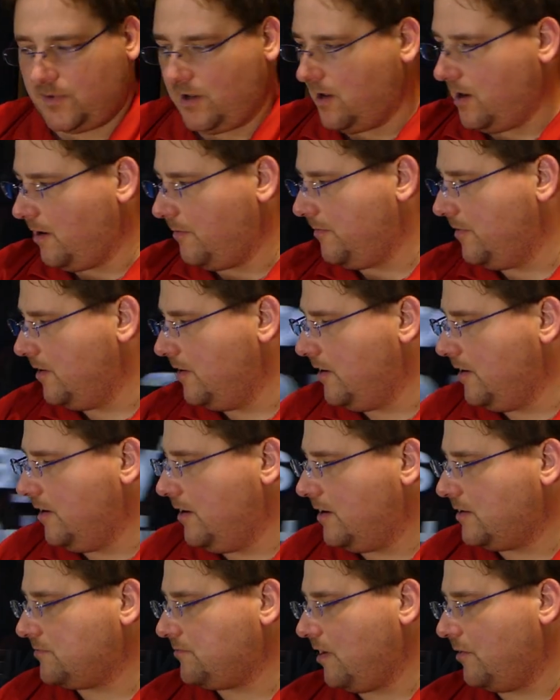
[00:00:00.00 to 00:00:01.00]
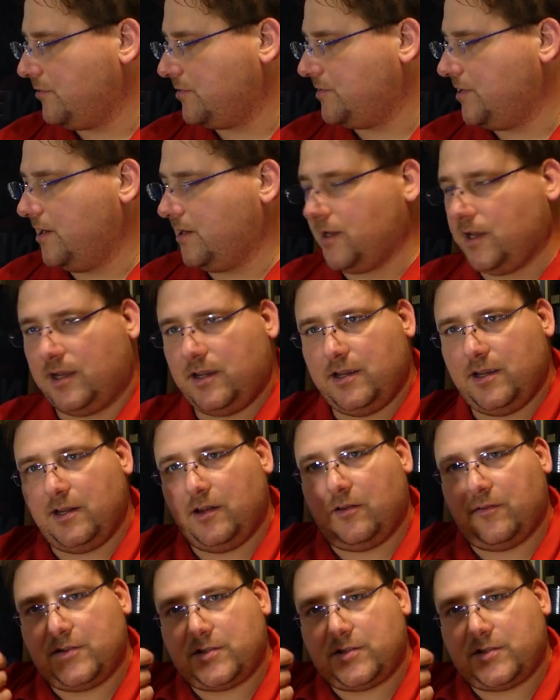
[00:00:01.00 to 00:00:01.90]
Um, so I was taking, you know,